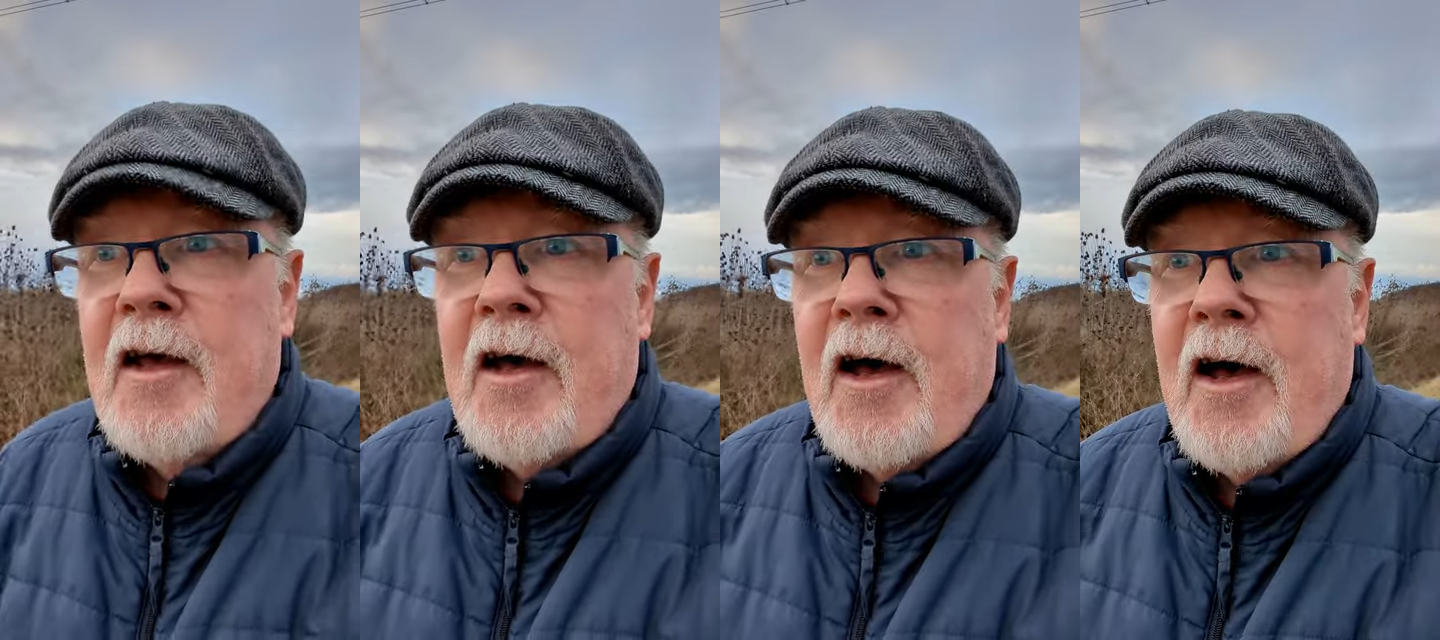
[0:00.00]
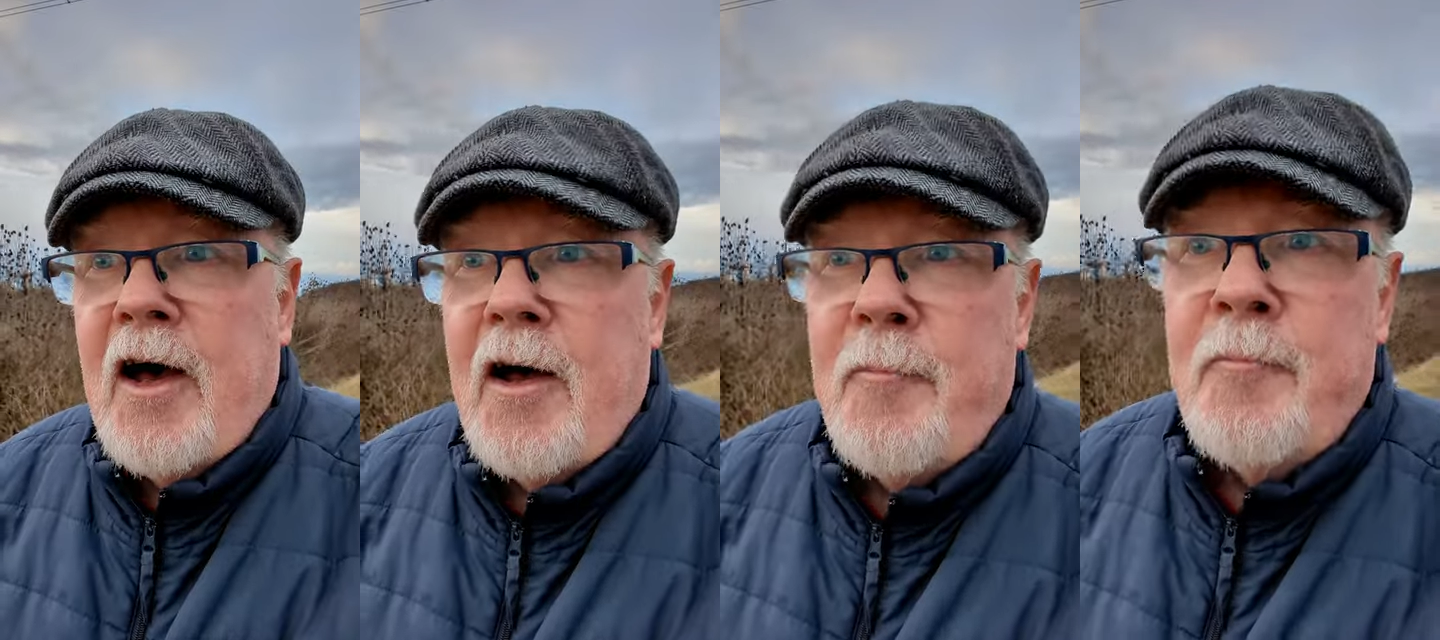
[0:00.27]

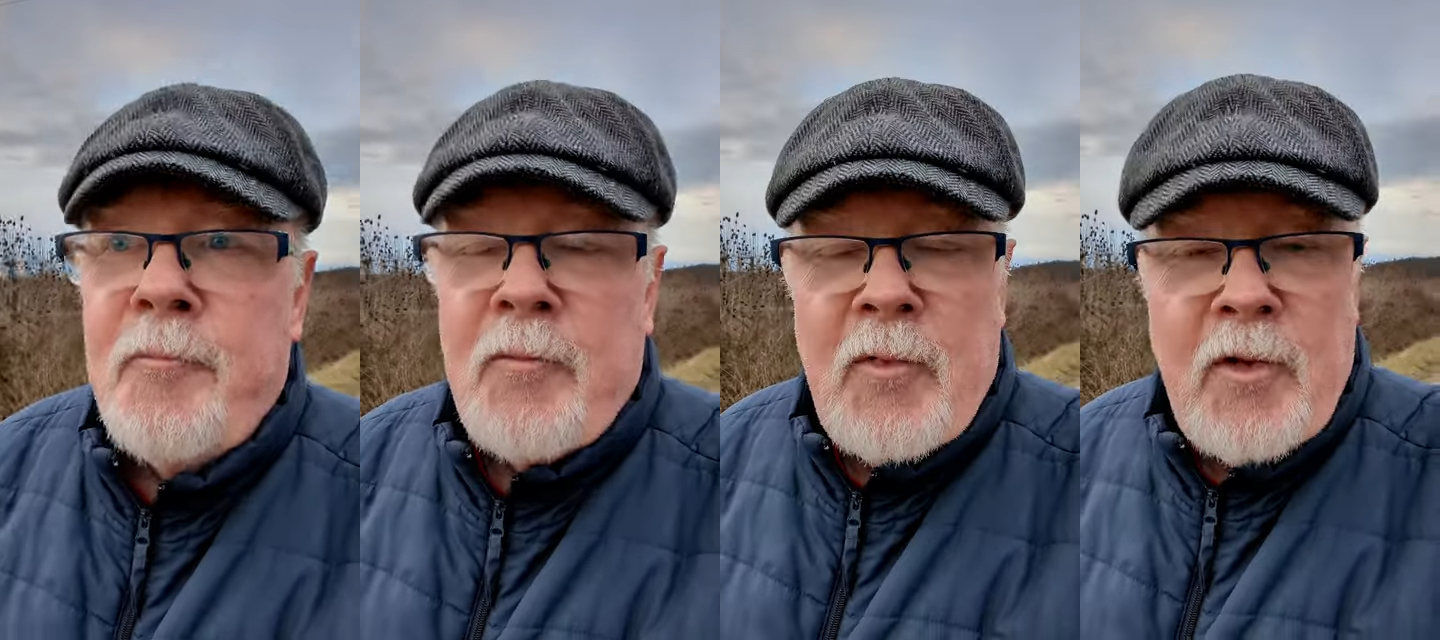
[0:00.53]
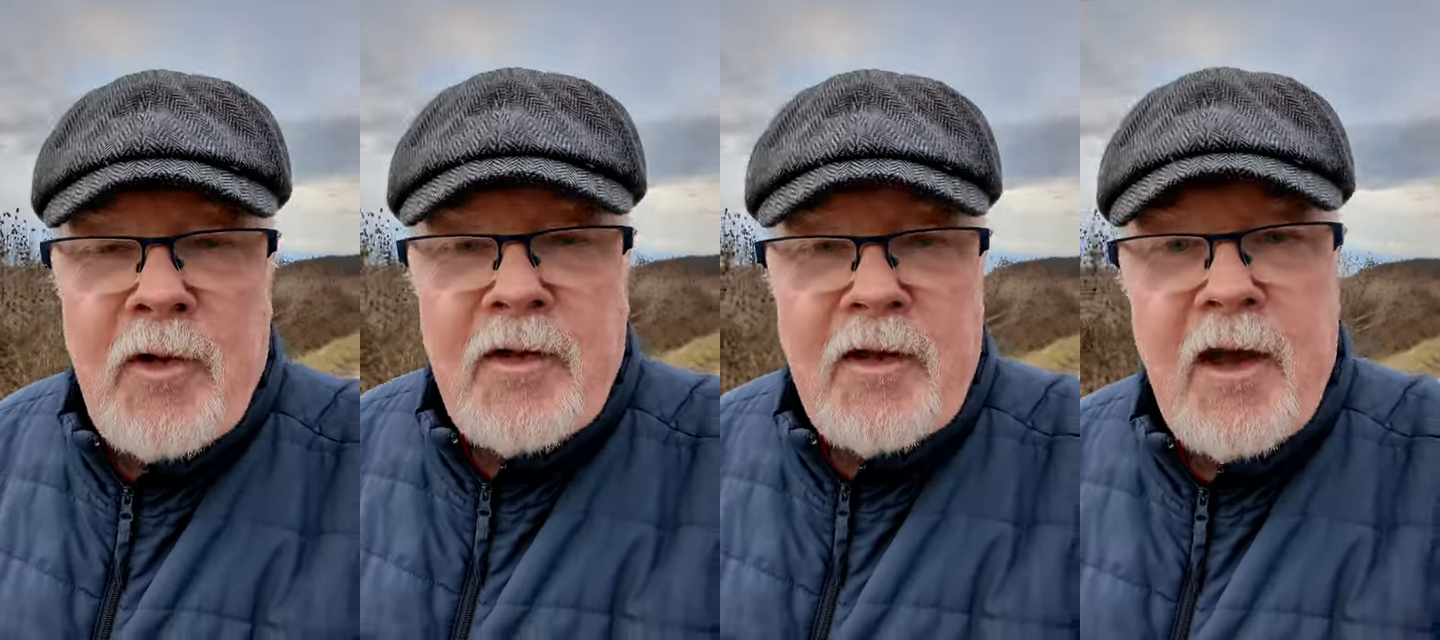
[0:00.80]

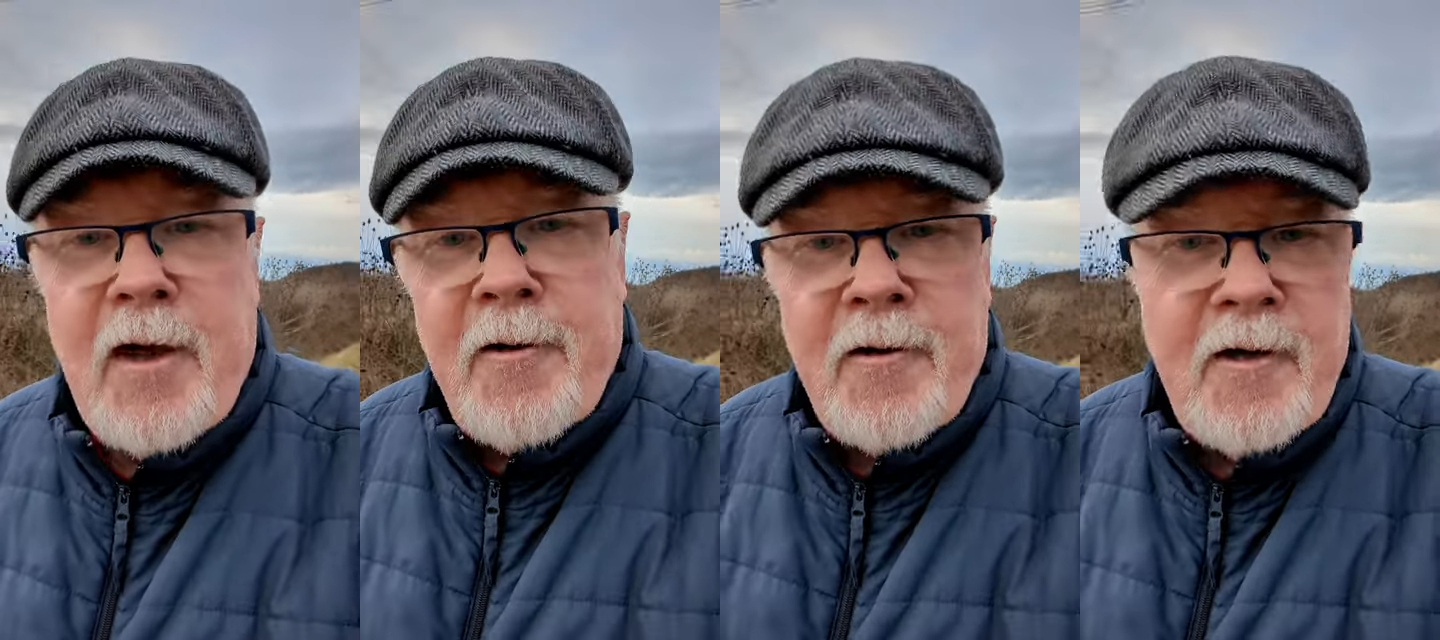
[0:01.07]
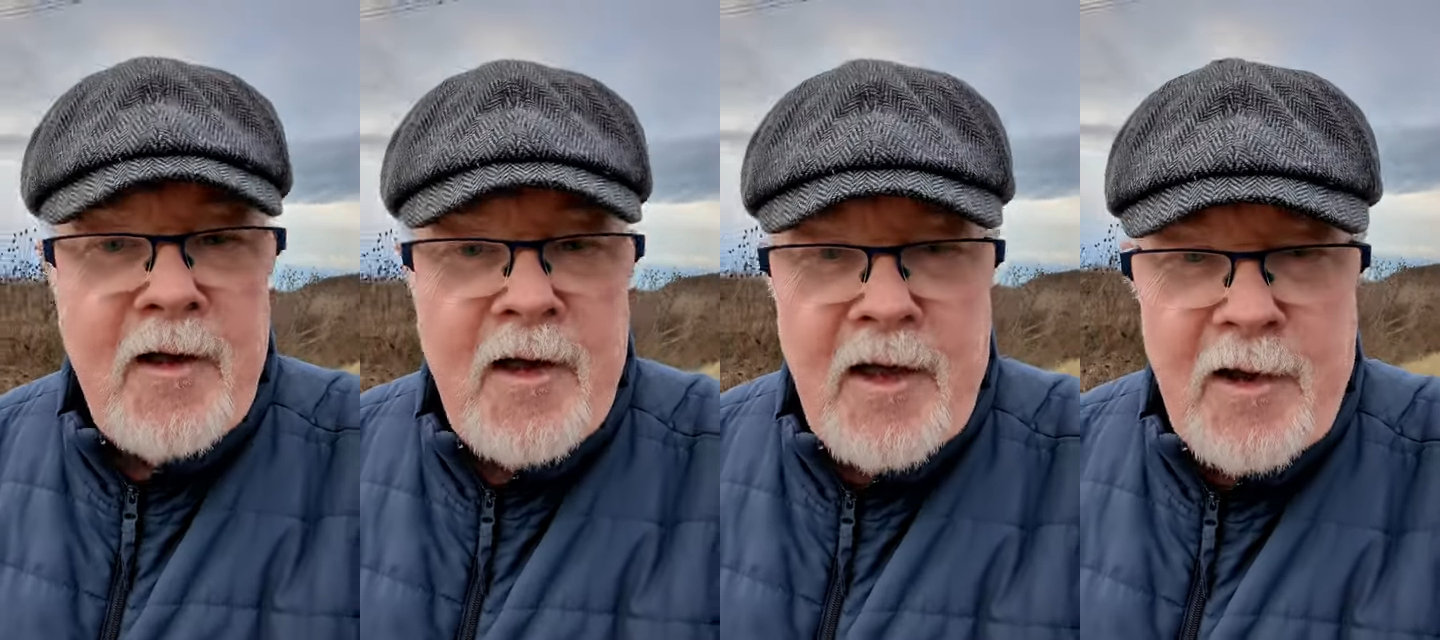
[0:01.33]
yeah,
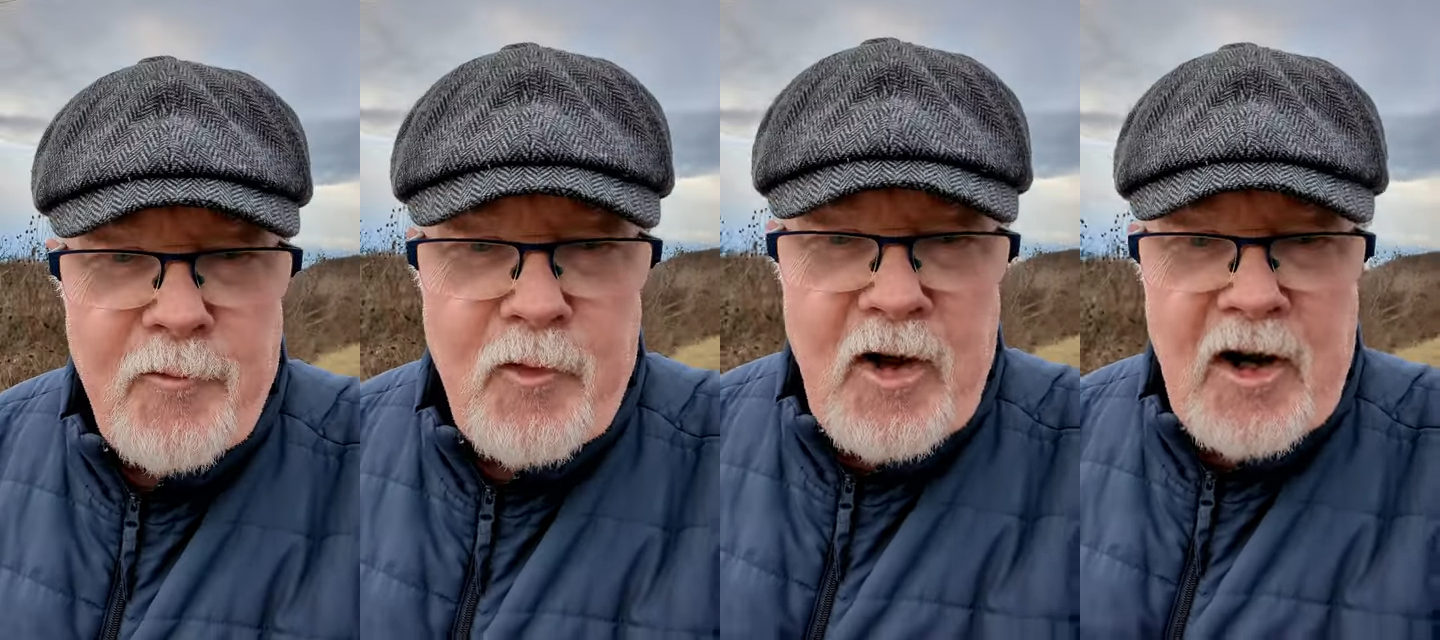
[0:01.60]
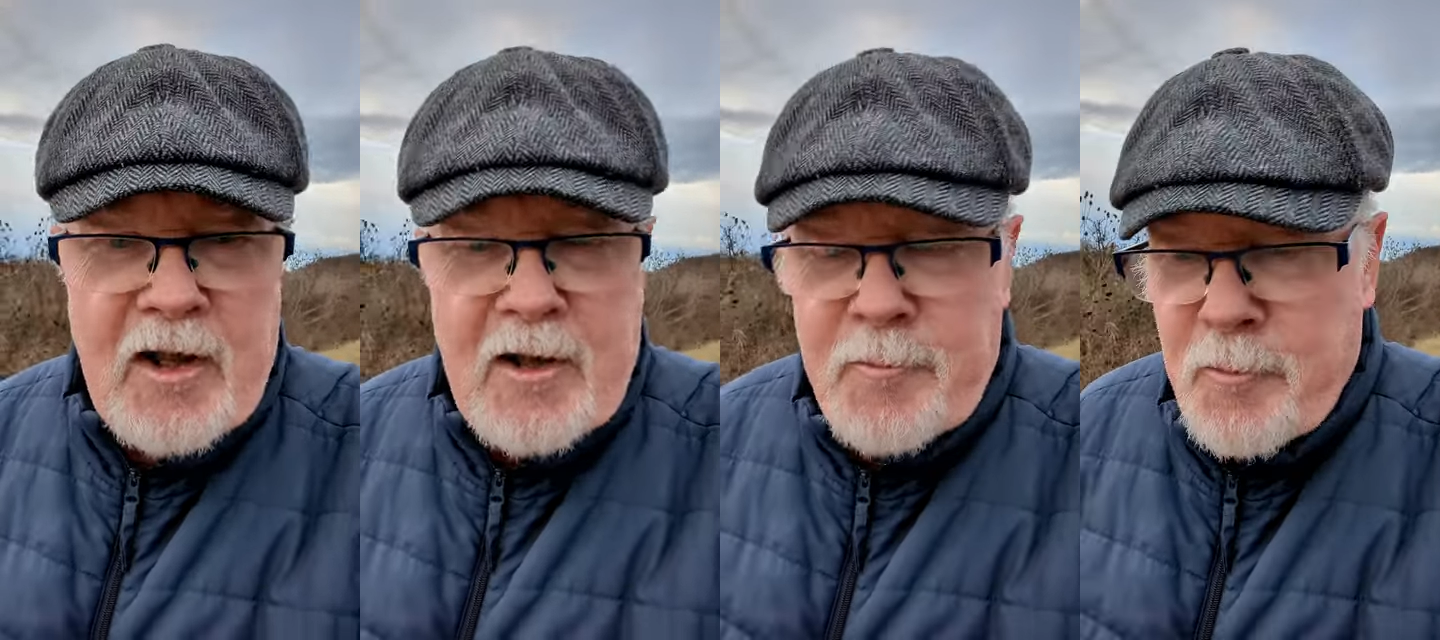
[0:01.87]
it really